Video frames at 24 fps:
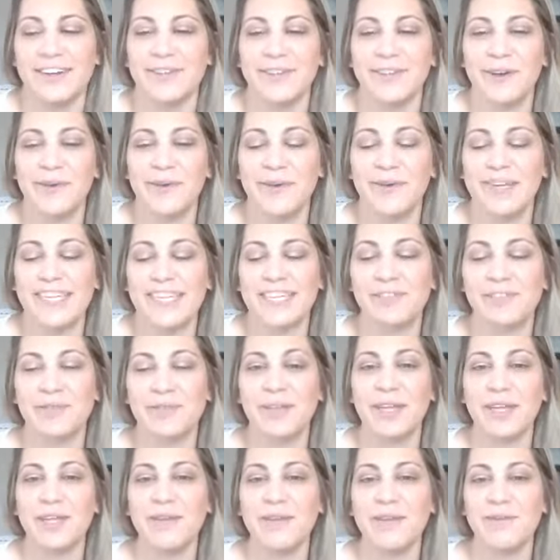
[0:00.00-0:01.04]
So we did this
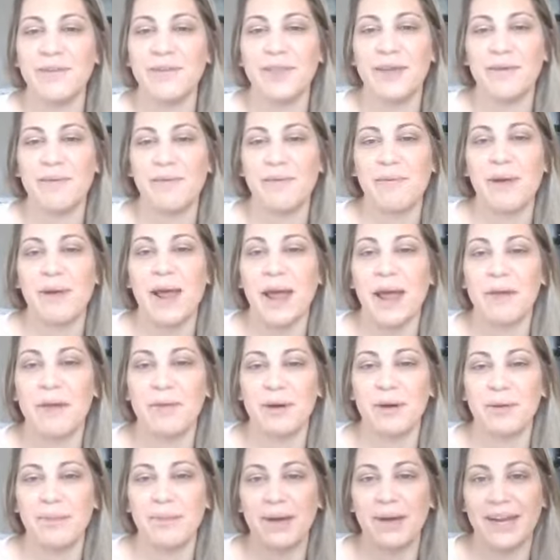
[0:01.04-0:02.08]
really cute thing. We put a
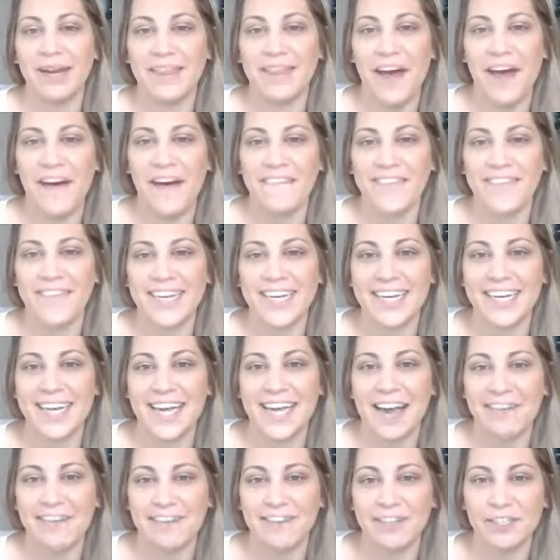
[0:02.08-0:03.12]
hamburger bun in the oven
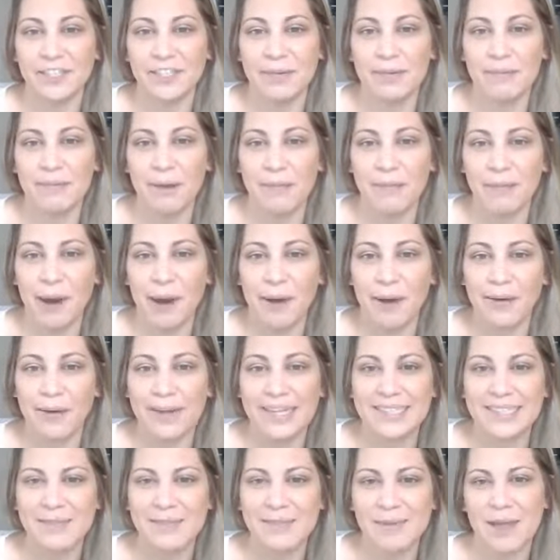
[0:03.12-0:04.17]
after she had made
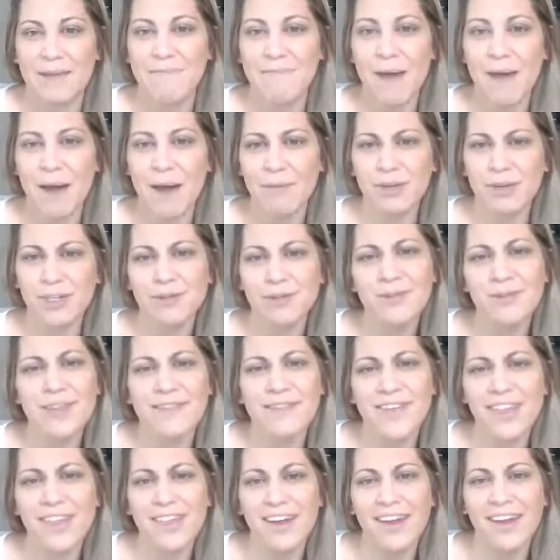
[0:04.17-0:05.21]
brownies, and we're like, Mom, what'd you
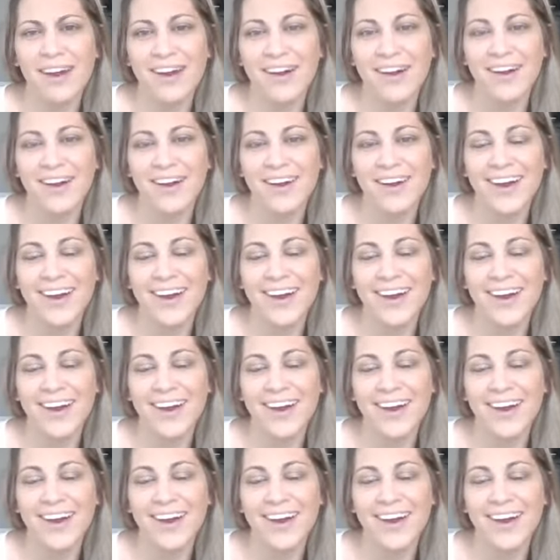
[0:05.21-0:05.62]
leave in there?